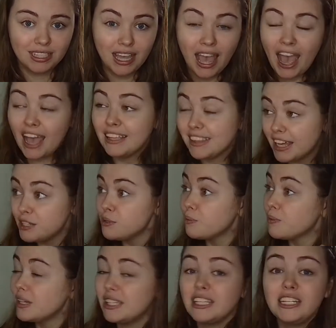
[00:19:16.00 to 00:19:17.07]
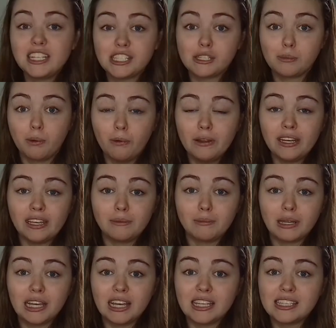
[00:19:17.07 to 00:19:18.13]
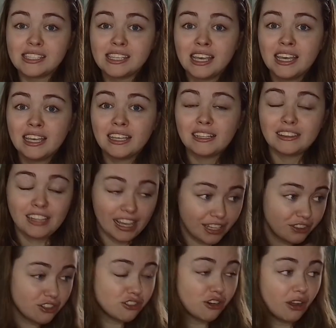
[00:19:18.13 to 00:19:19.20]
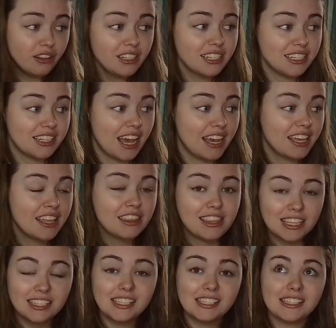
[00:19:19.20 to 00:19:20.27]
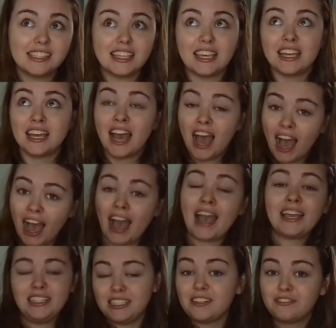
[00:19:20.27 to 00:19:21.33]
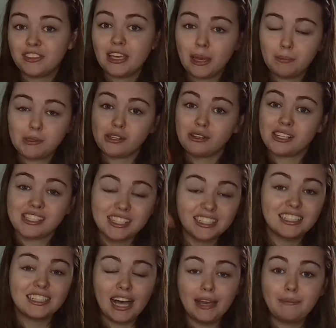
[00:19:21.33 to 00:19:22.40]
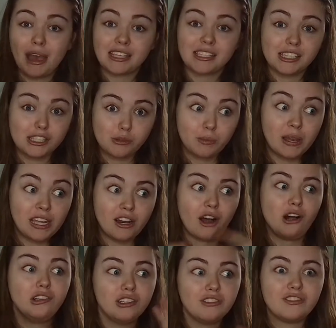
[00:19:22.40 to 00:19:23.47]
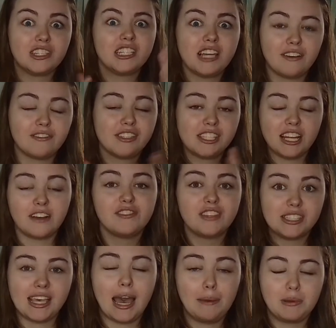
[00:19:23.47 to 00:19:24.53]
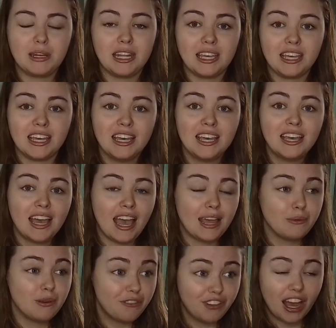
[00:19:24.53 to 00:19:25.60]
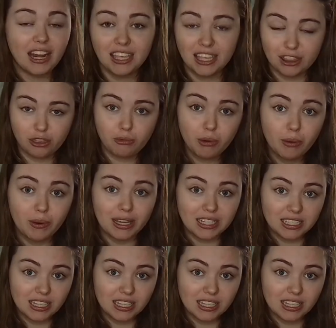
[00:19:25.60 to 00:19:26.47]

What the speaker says: And that's really disappointing because, like the Trolloc attack, this is the height of the episode. It's the climax. It's when all of the tough stuff is happening and we've got to get through it.